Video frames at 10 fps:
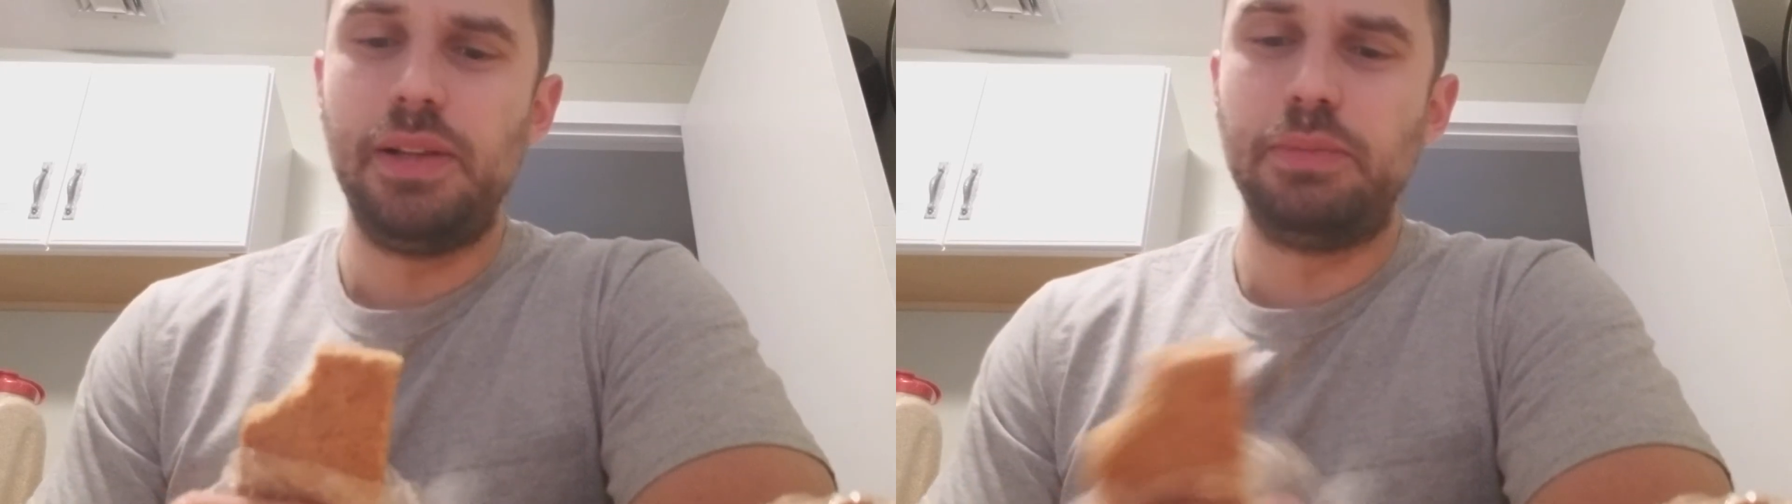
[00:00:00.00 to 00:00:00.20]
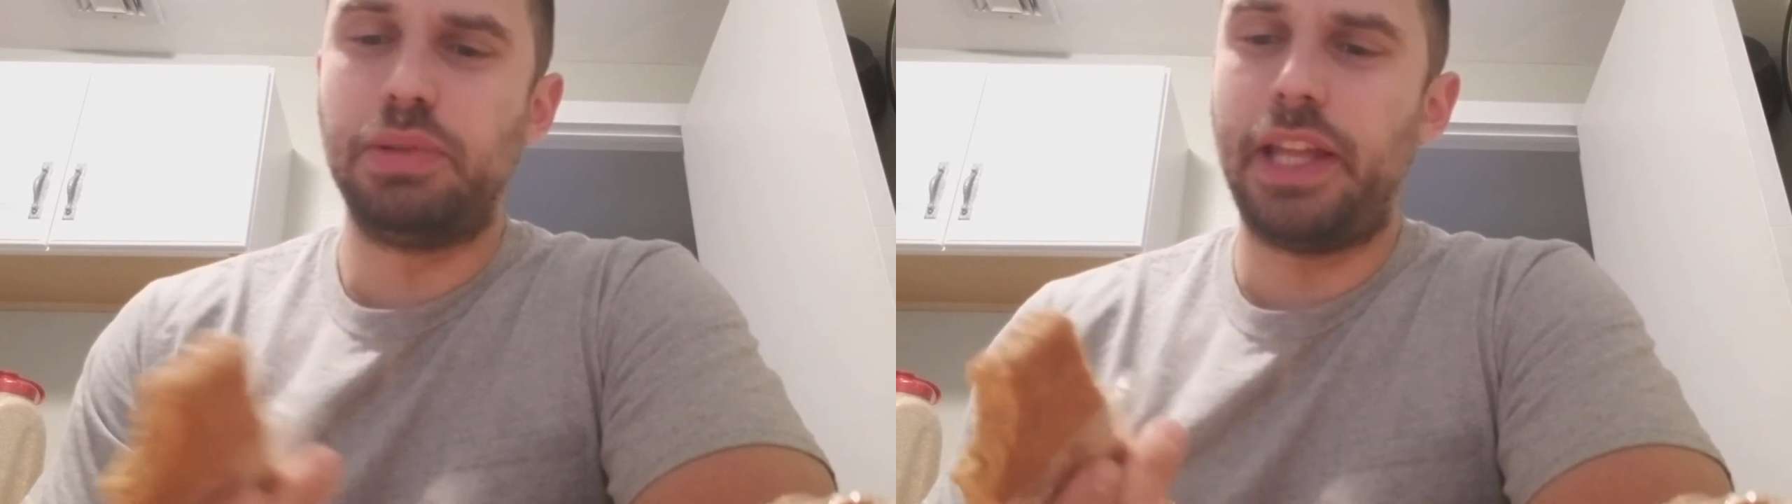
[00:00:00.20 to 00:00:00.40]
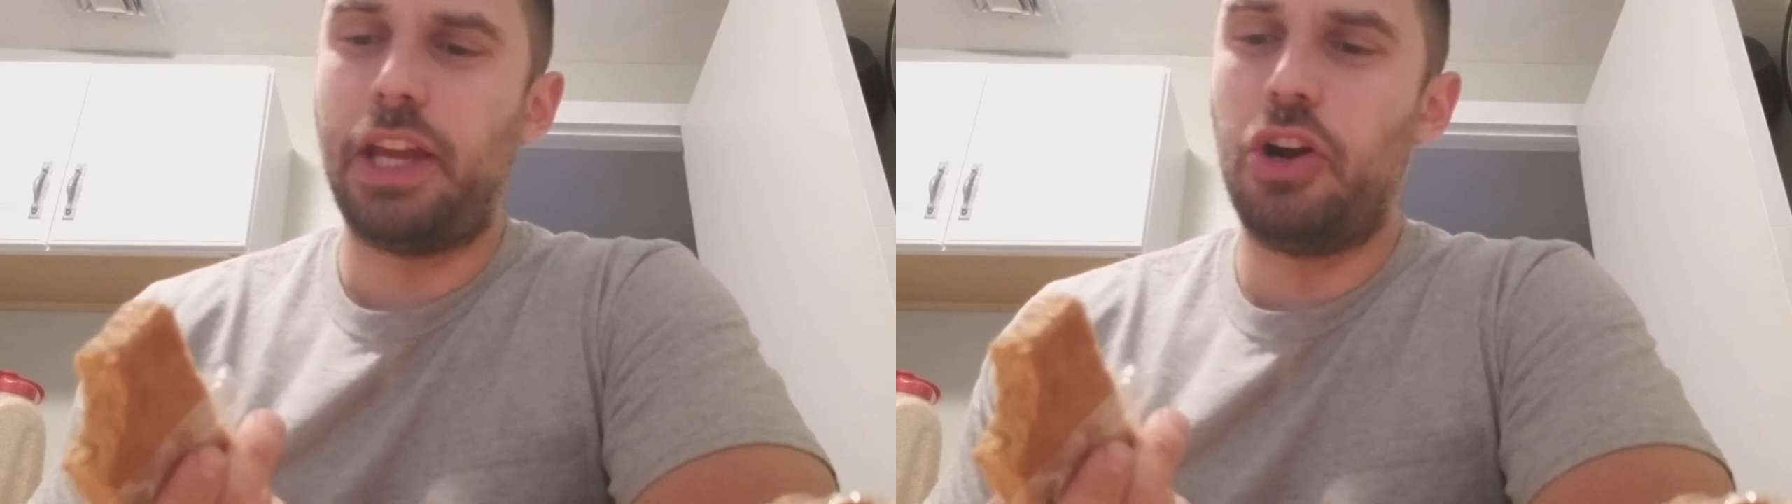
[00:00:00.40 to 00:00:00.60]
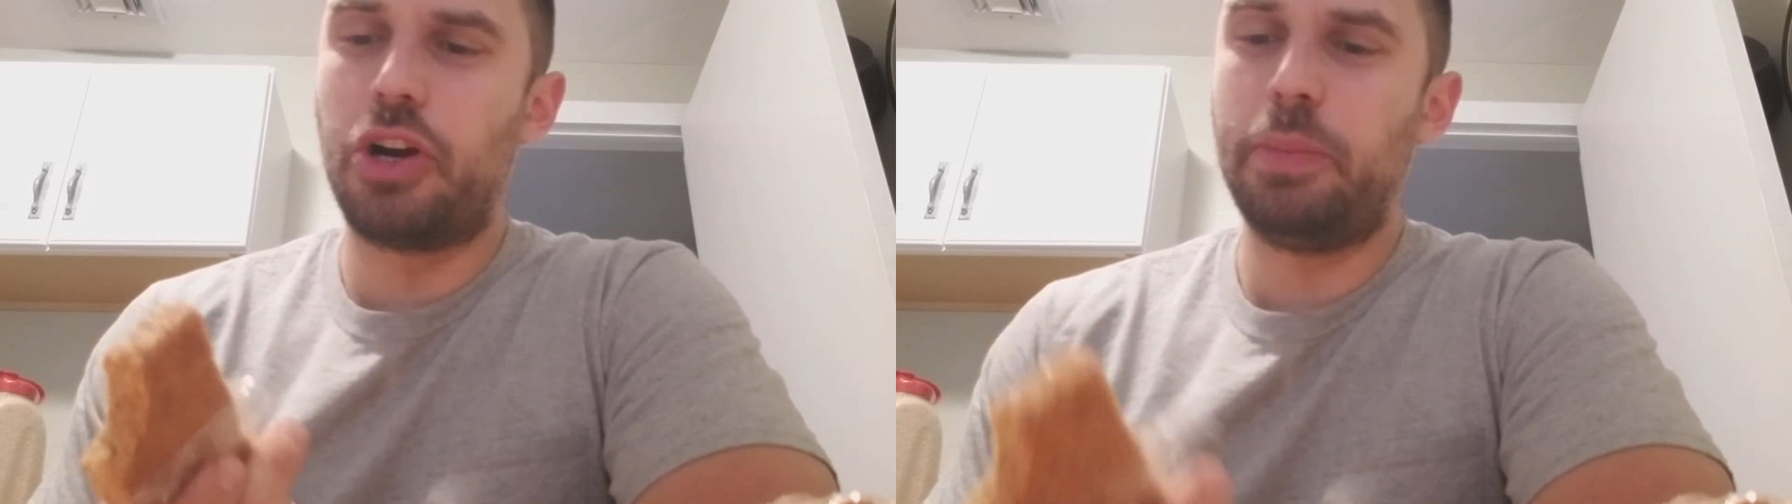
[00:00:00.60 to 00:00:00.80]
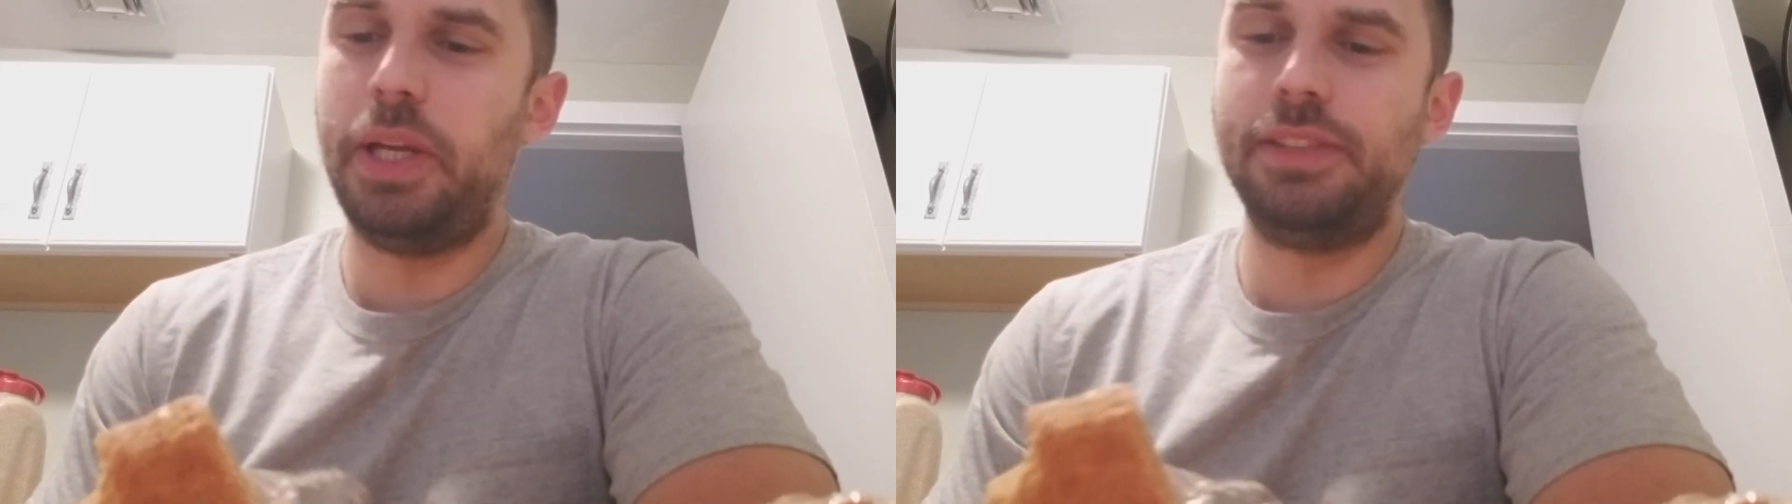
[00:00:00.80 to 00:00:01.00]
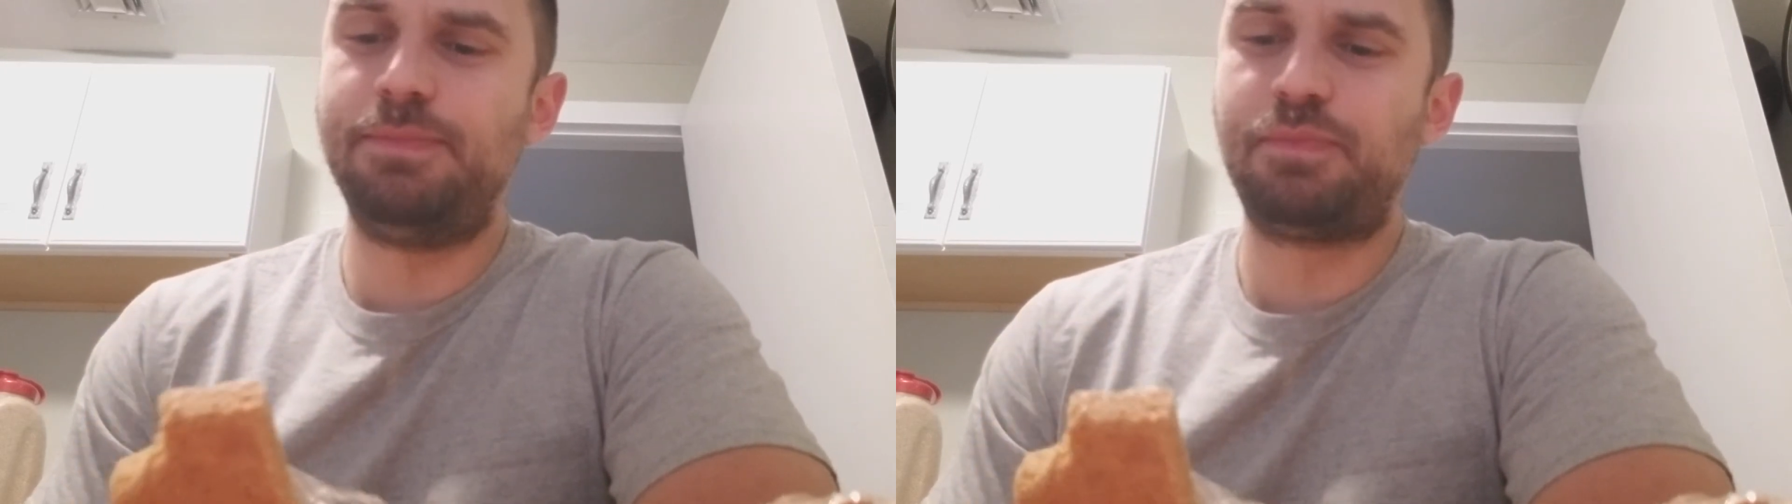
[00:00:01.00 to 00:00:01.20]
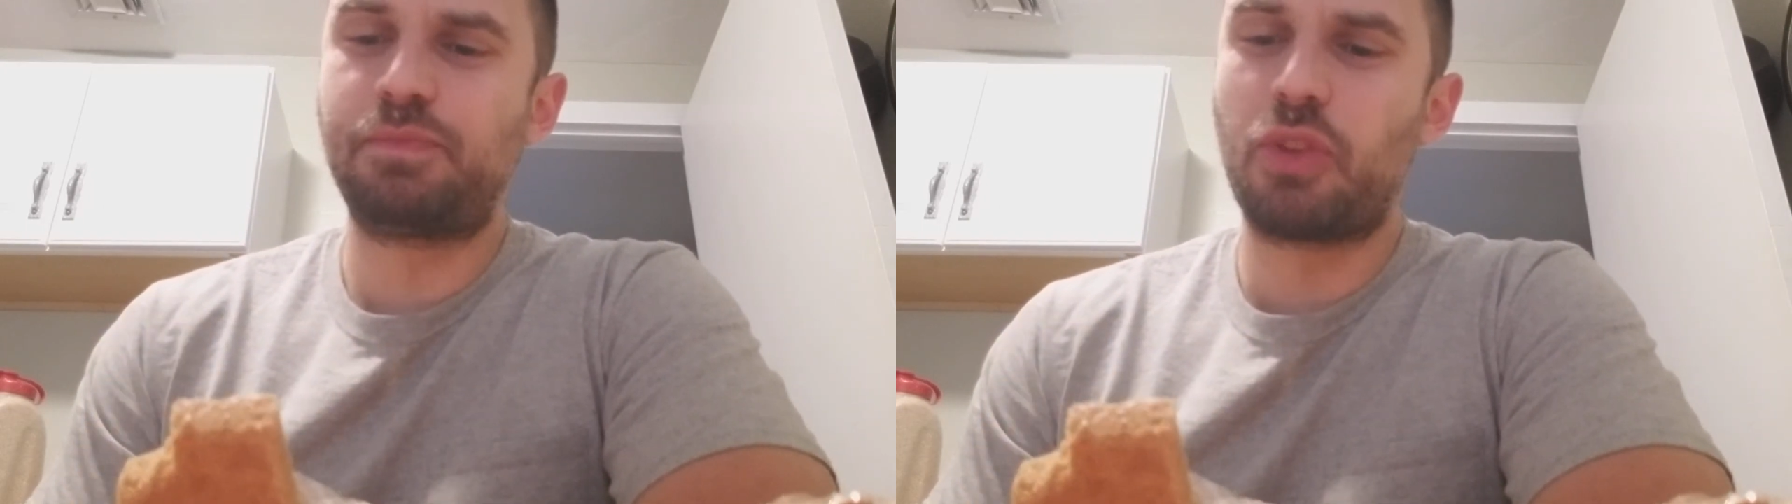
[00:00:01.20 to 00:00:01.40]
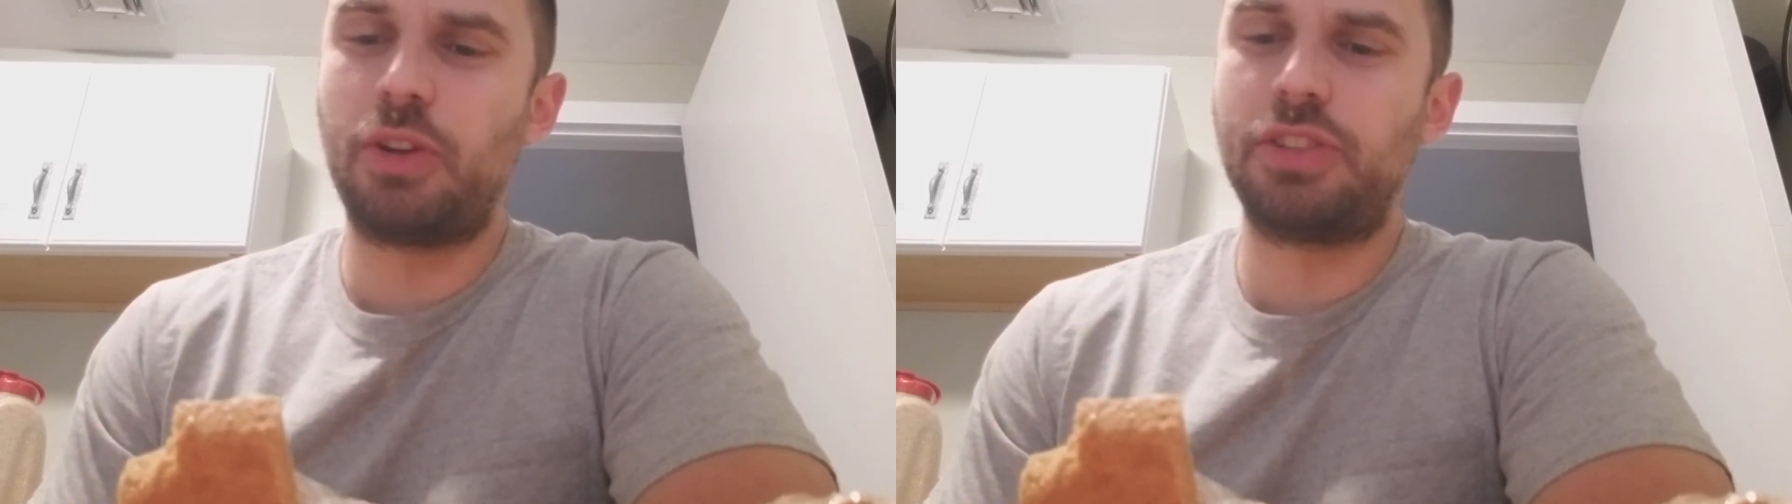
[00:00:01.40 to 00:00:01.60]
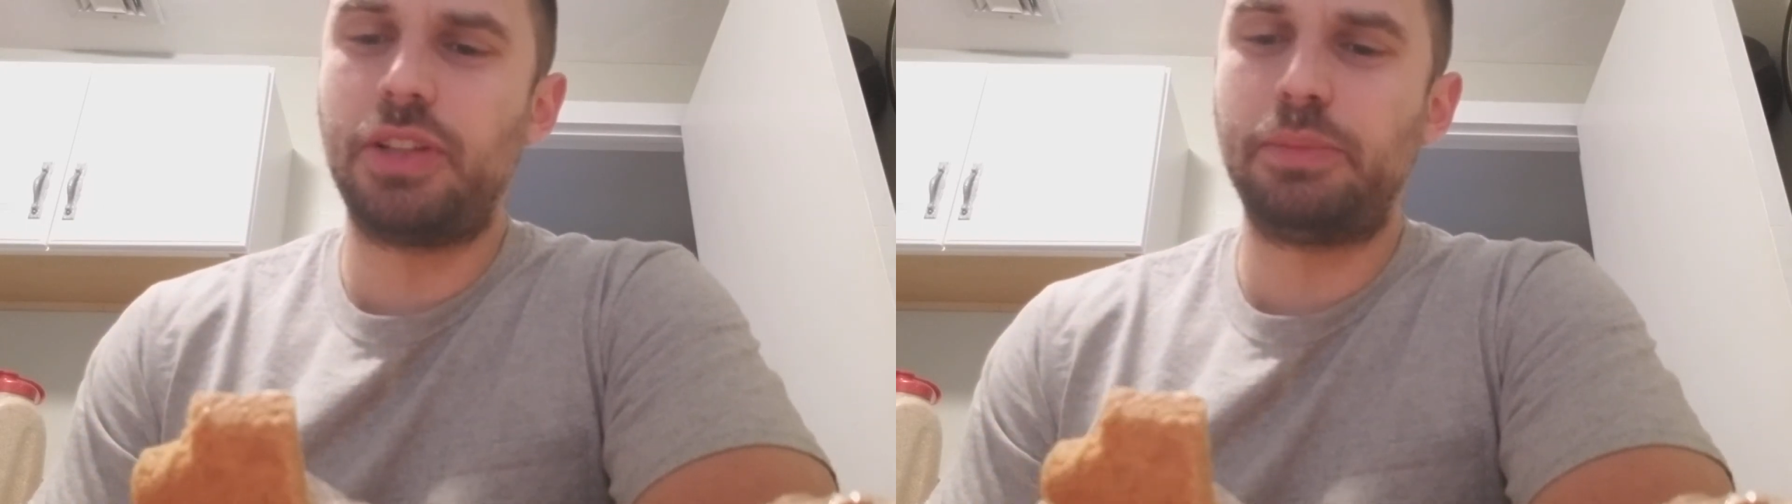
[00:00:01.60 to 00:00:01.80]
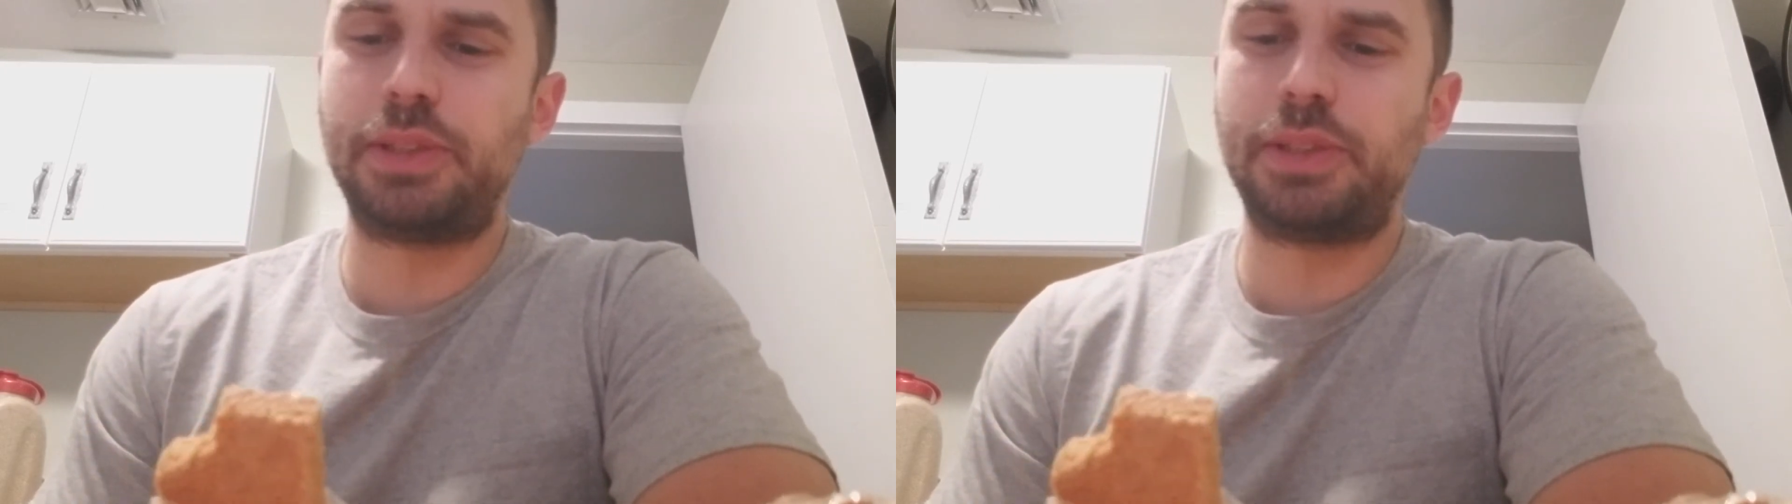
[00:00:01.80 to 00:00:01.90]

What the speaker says: playing army and or something,